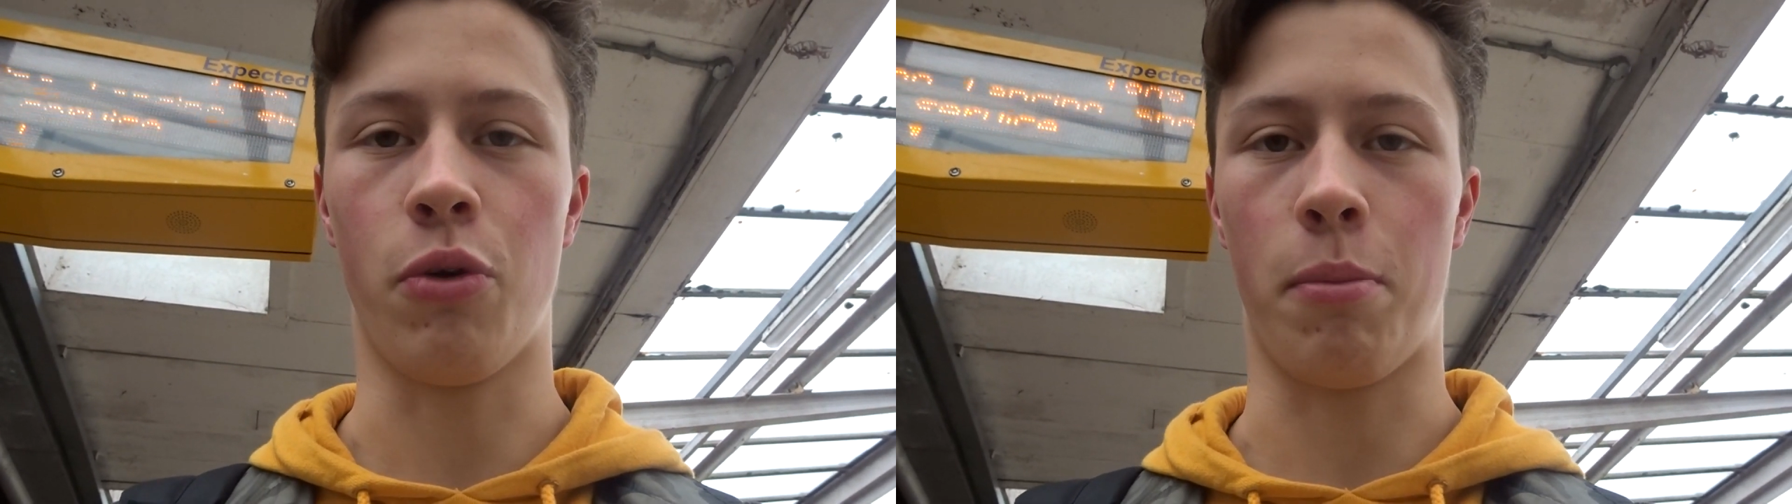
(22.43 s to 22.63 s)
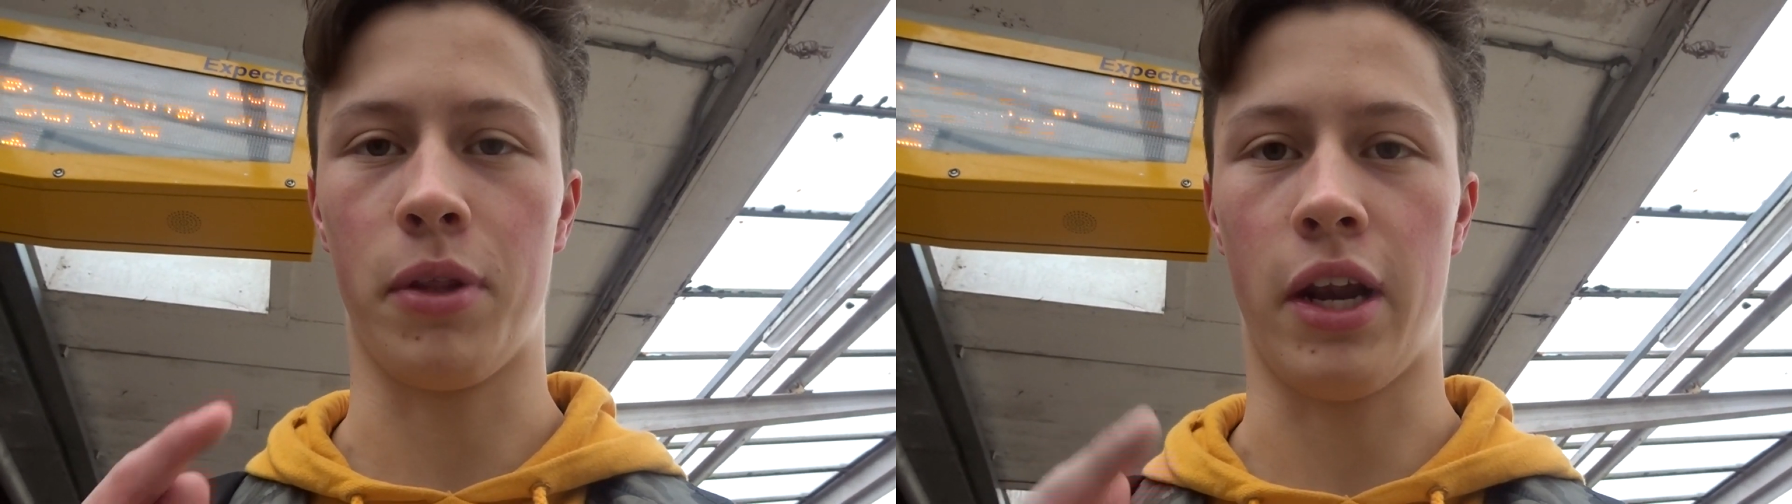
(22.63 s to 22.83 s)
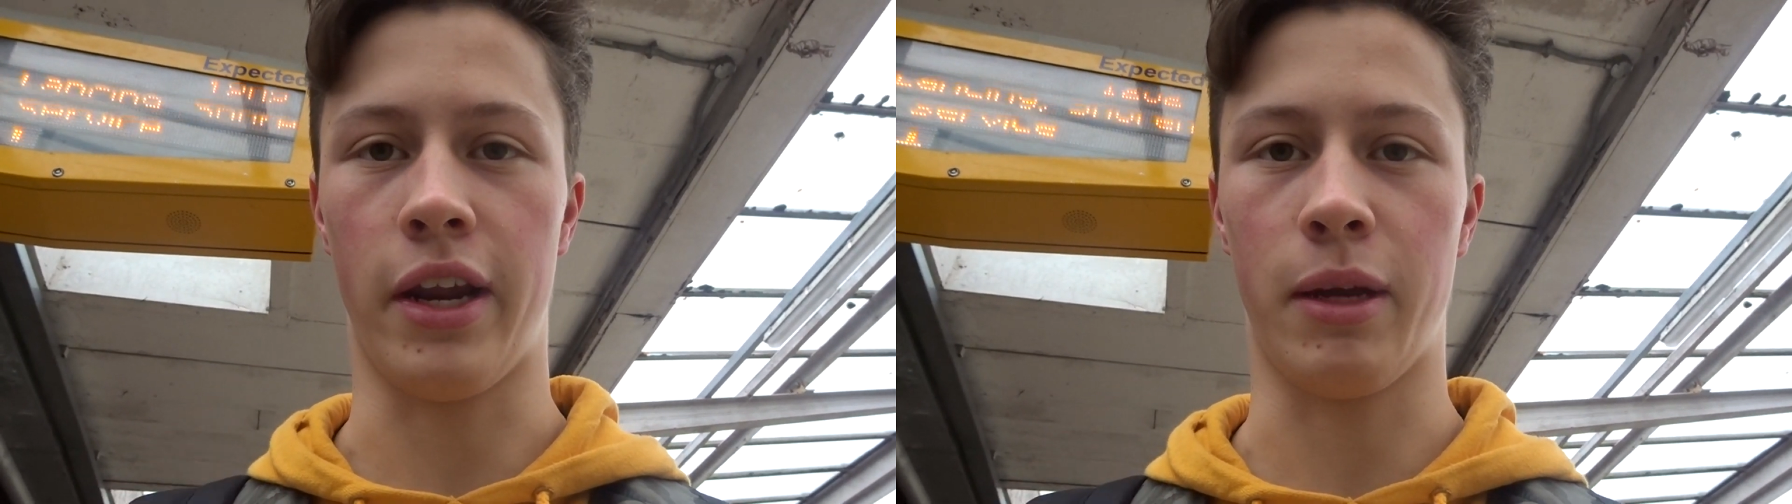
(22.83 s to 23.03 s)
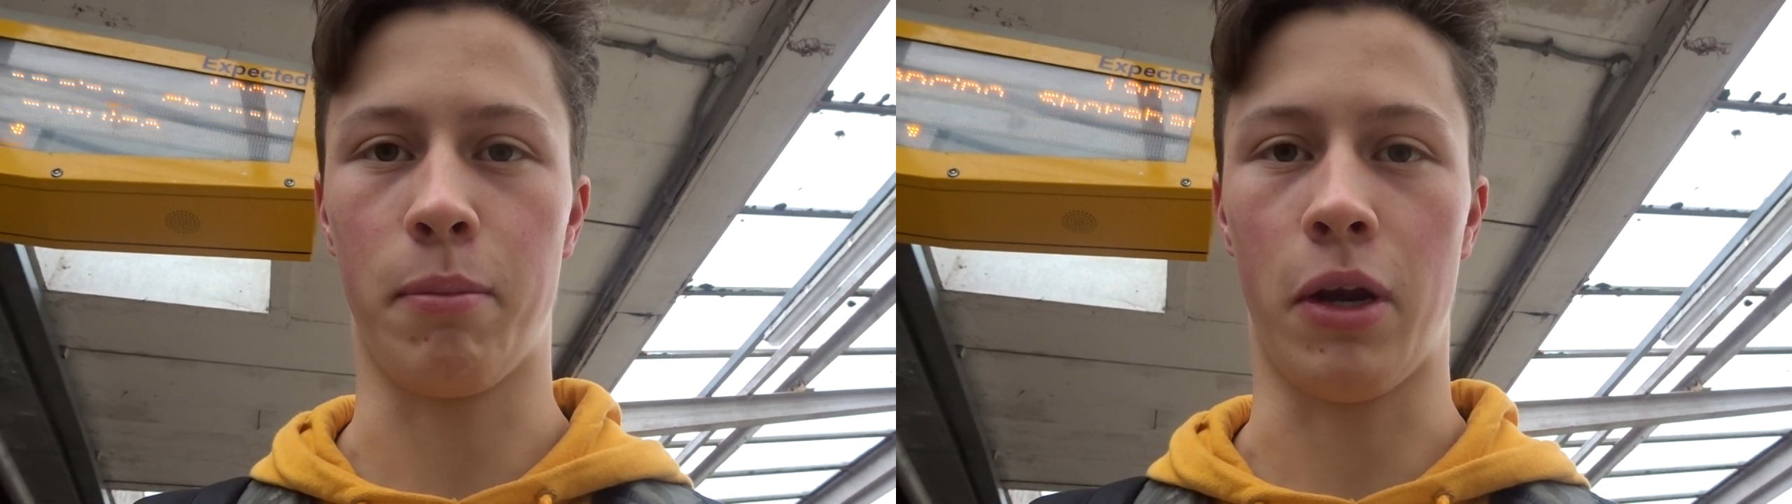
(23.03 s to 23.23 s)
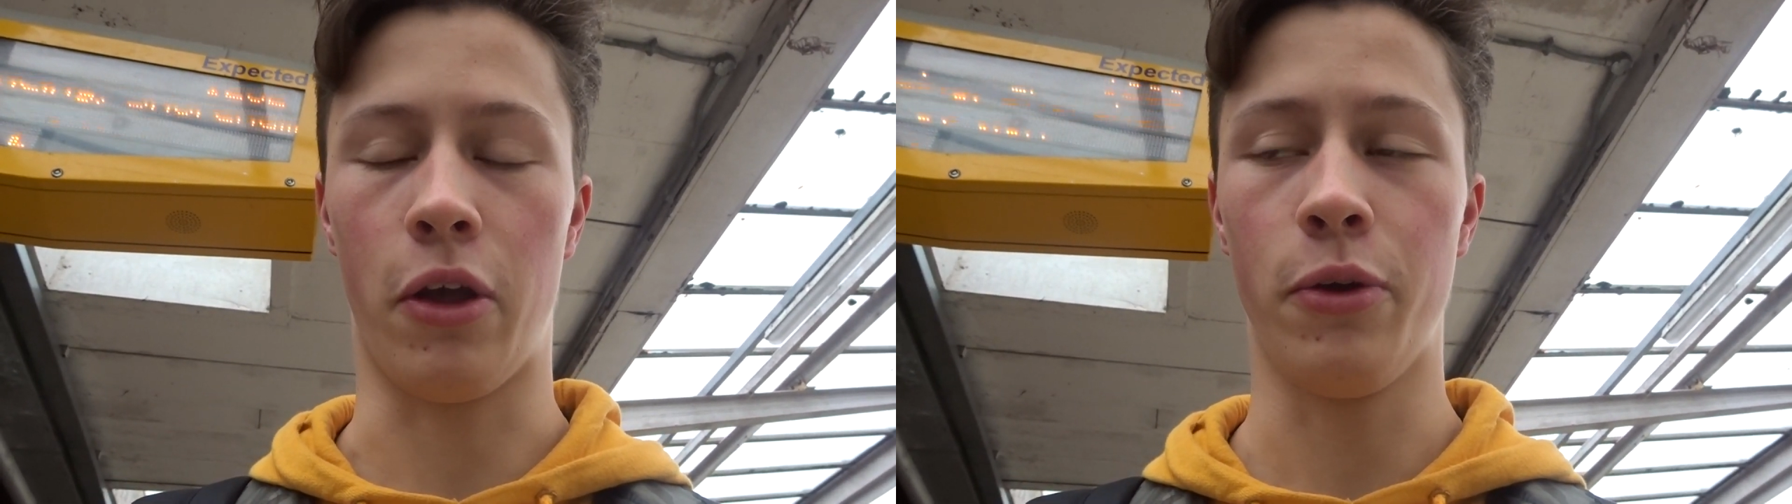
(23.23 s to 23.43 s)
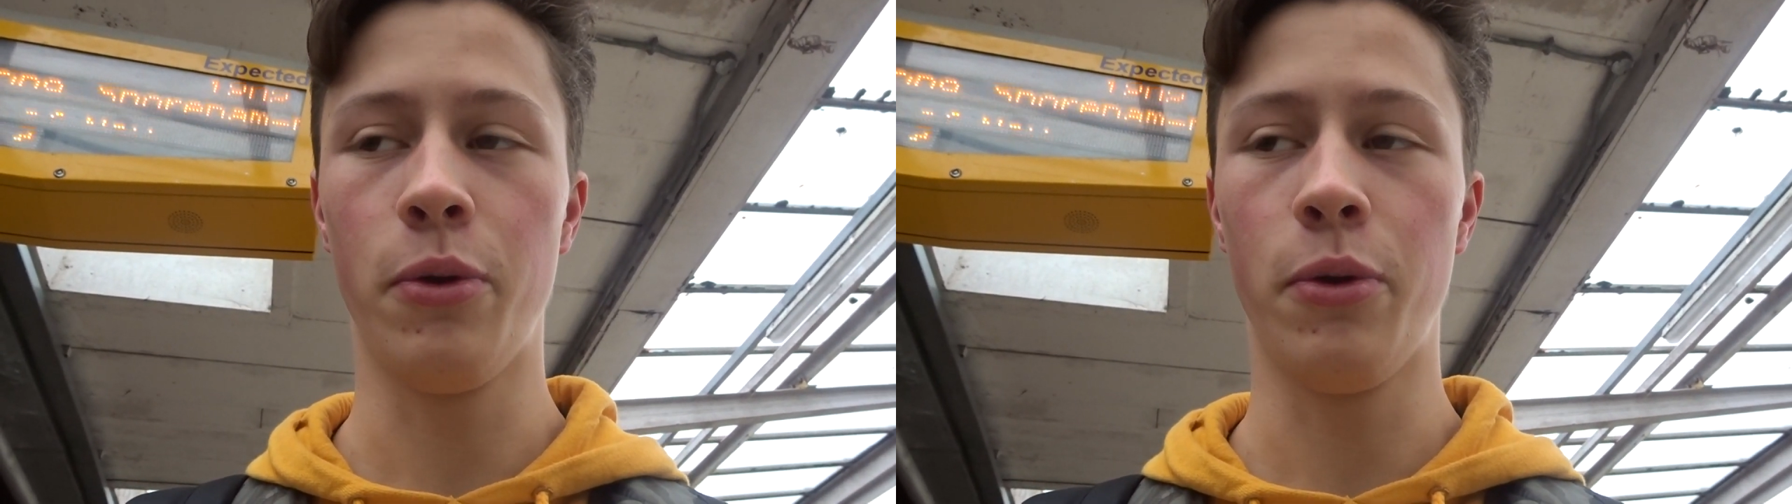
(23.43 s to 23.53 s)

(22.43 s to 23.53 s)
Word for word: I'll put the link below.